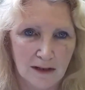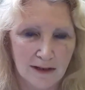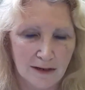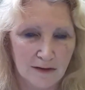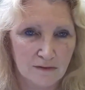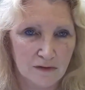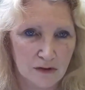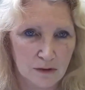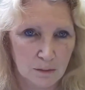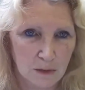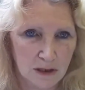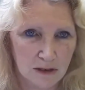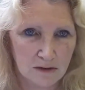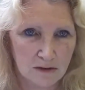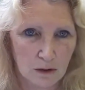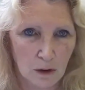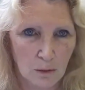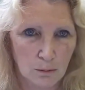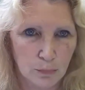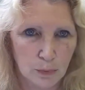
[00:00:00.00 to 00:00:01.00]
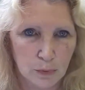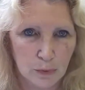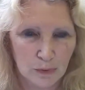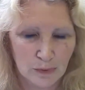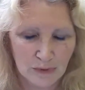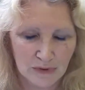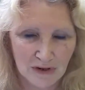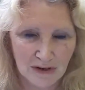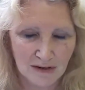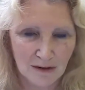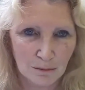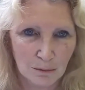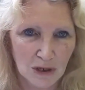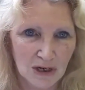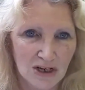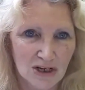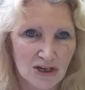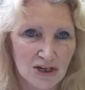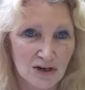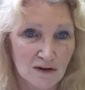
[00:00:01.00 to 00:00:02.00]
give some examples in a
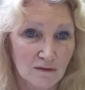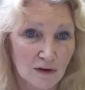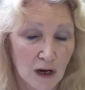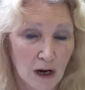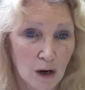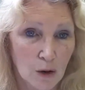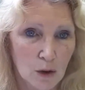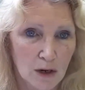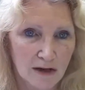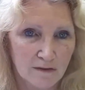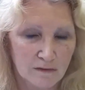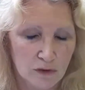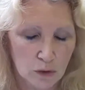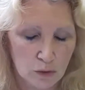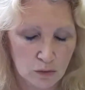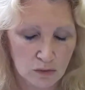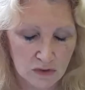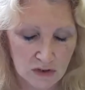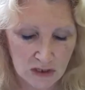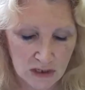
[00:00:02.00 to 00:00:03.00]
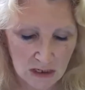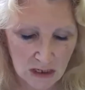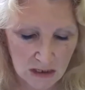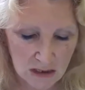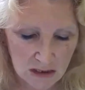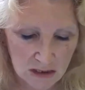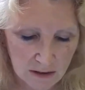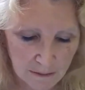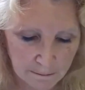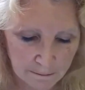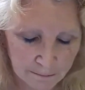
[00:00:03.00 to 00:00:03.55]
minute of how I've used it.